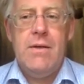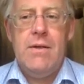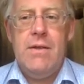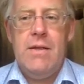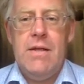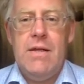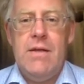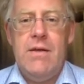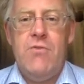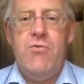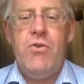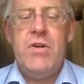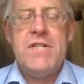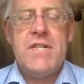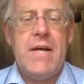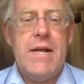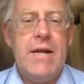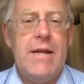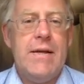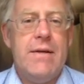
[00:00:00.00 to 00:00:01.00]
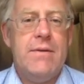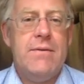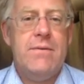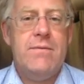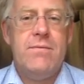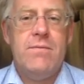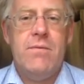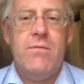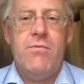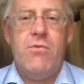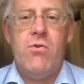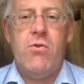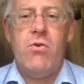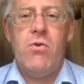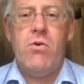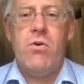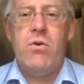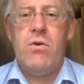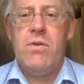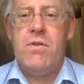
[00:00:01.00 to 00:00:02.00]
the retailing
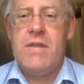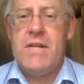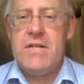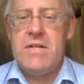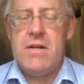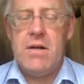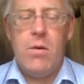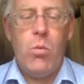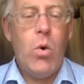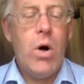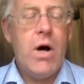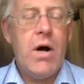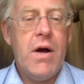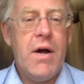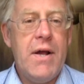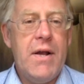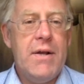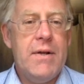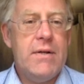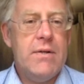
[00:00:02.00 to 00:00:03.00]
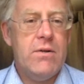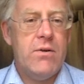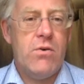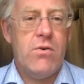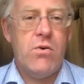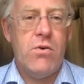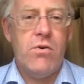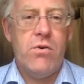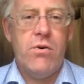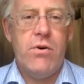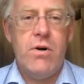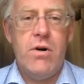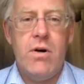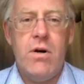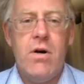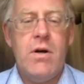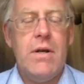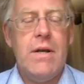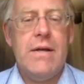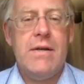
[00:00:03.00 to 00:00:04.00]
for things like wine or
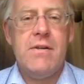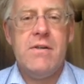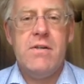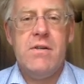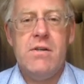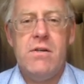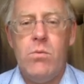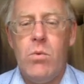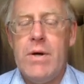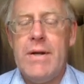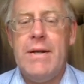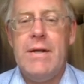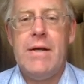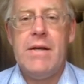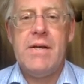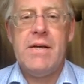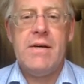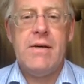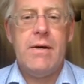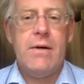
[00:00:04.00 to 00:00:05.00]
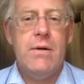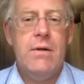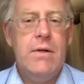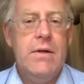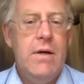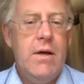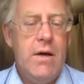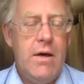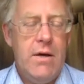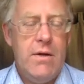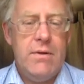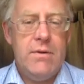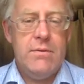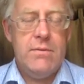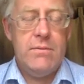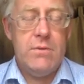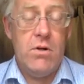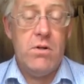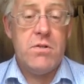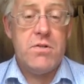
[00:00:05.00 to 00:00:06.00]
hard liquor, white liquor,
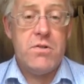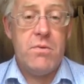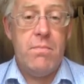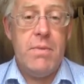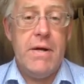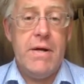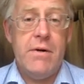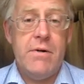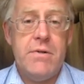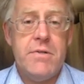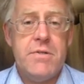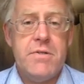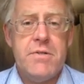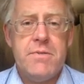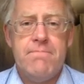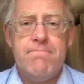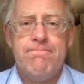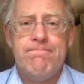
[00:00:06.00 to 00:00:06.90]
and also beers.